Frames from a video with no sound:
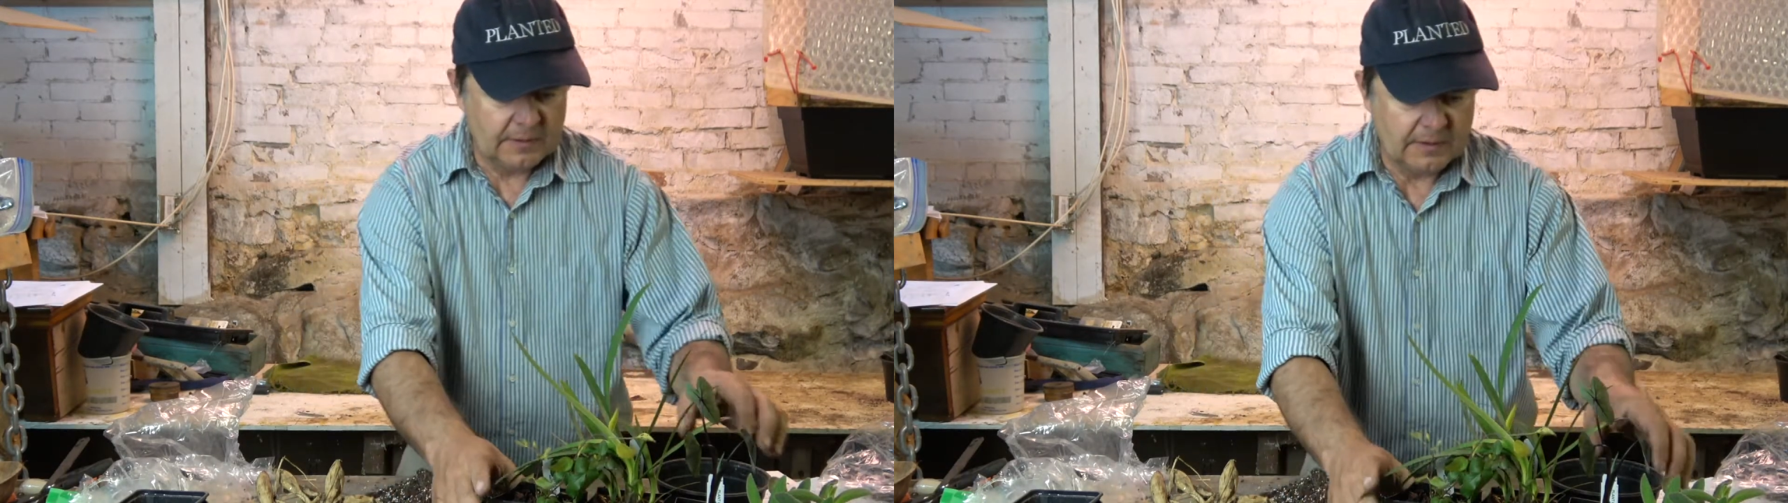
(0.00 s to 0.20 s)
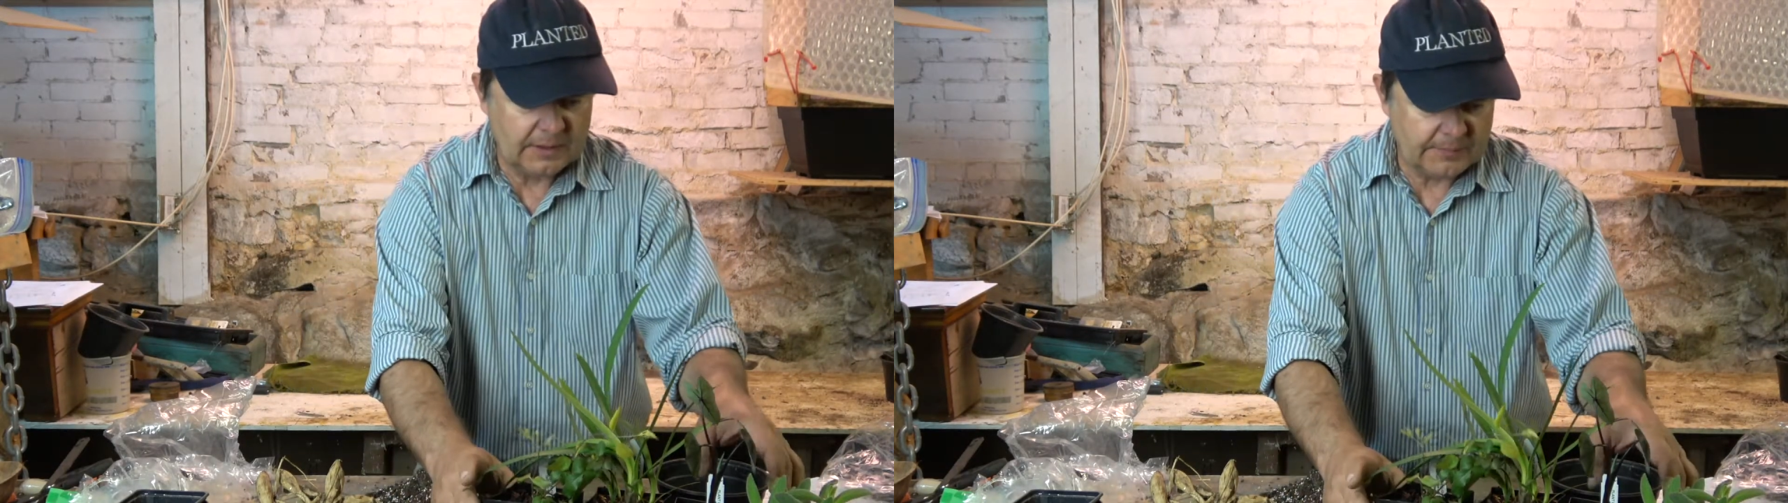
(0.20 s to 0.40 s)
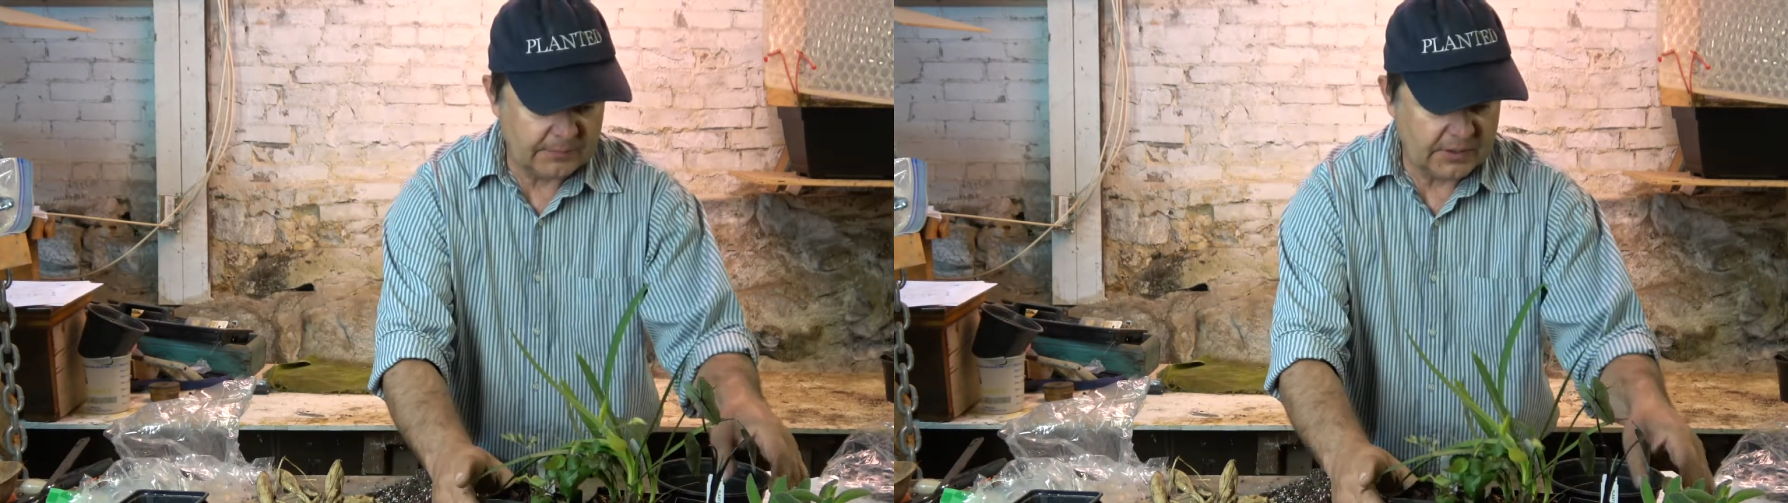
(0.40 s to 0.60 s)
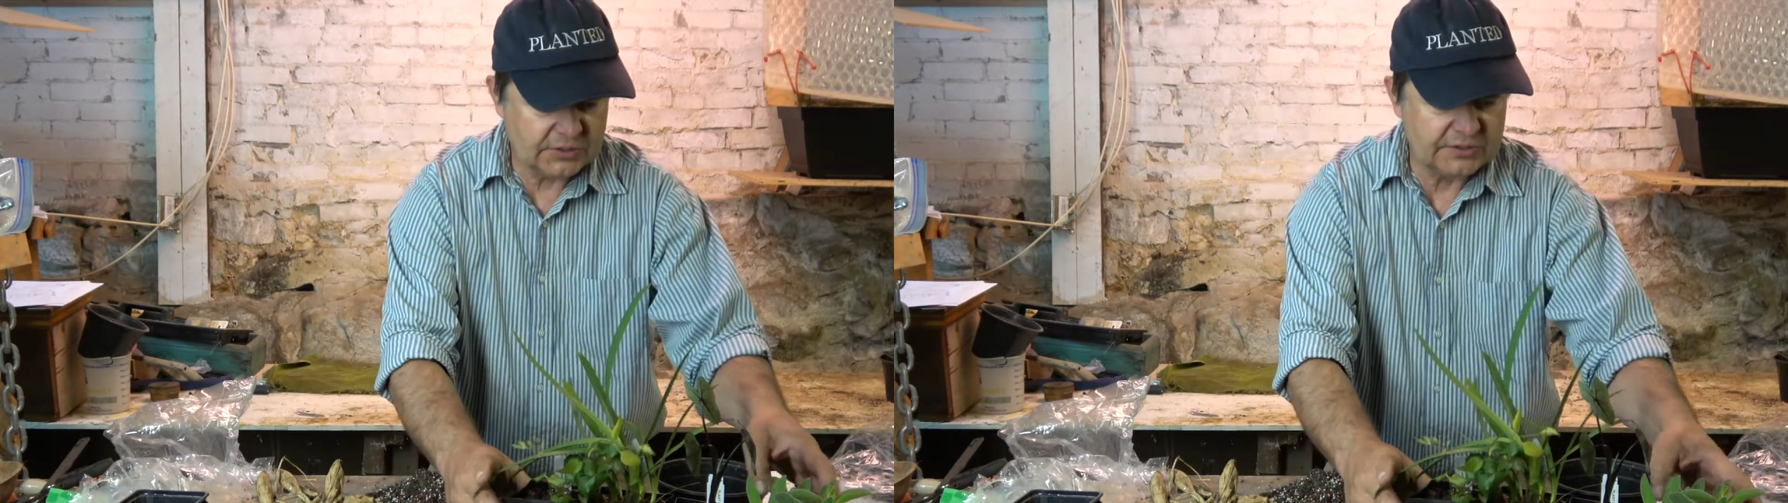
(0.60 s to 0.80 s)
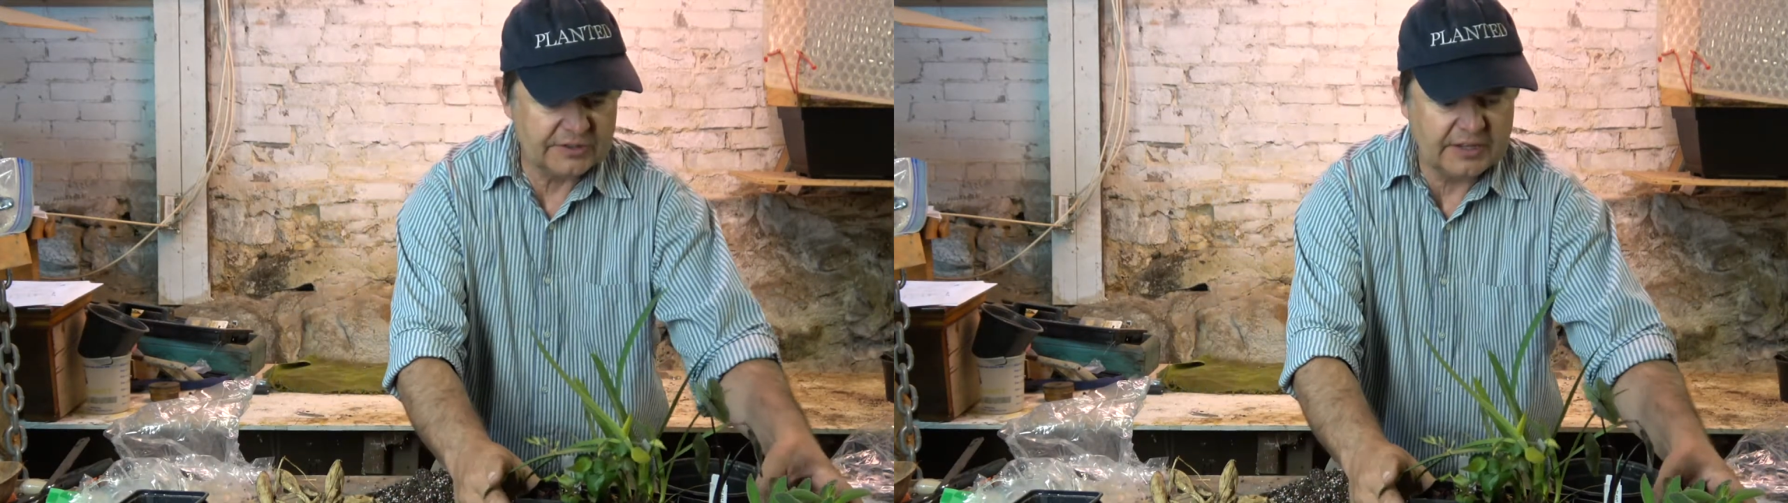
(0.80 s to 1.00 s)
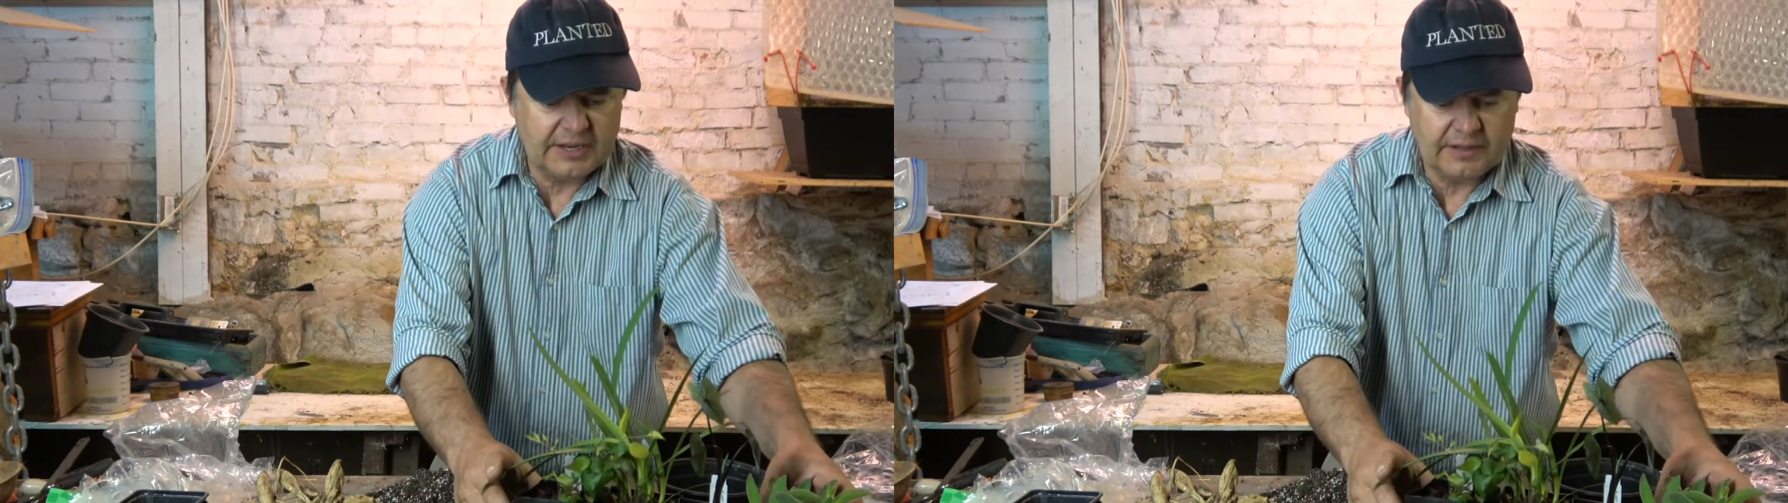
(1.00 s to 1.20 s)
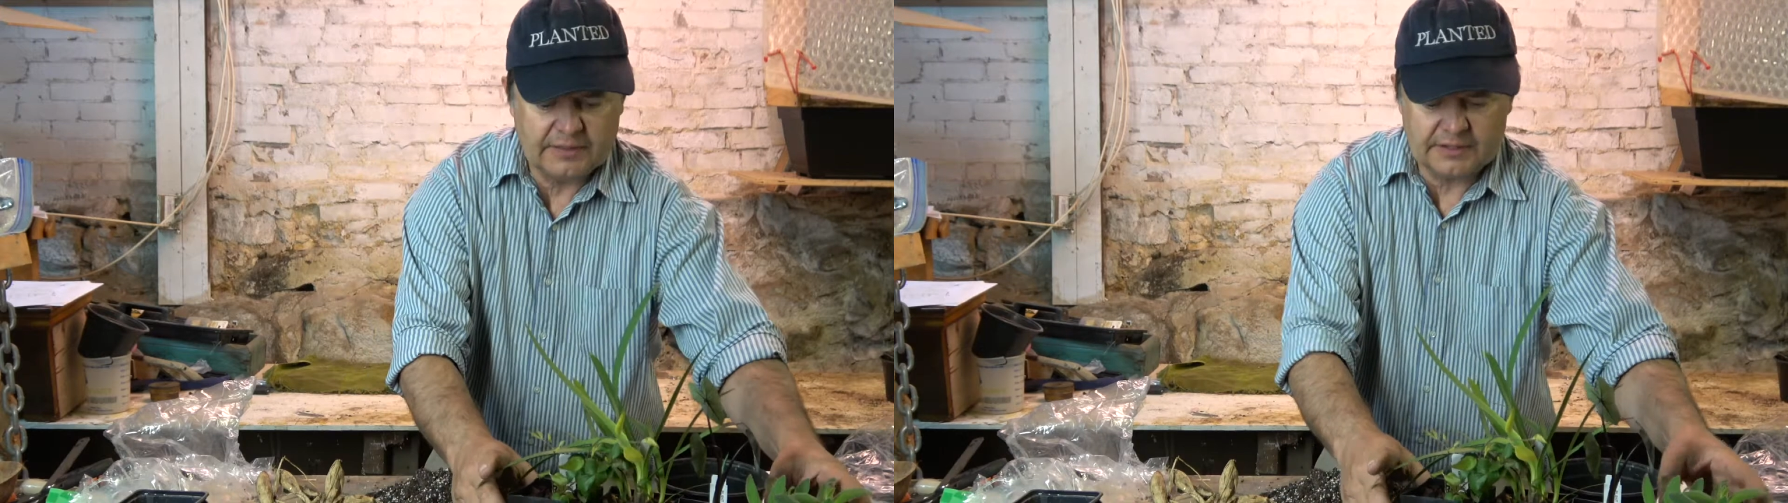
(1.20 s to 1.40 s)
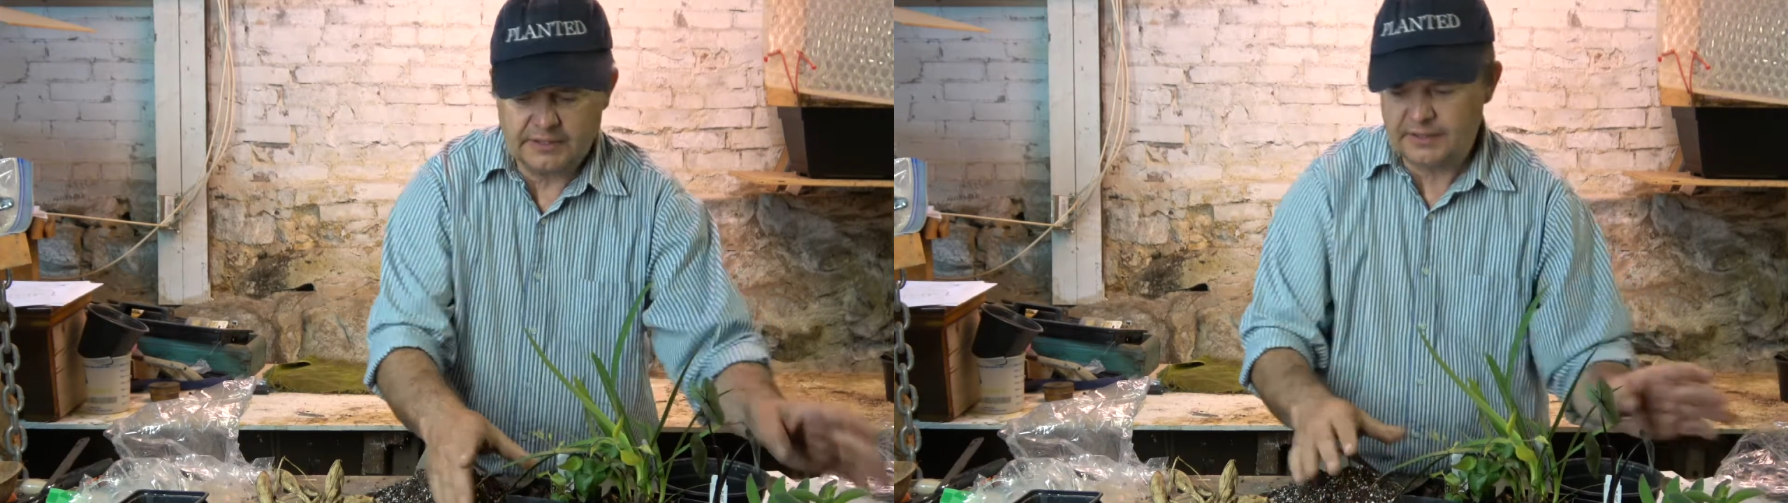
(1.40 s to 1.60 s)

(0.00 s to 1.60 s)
I should say that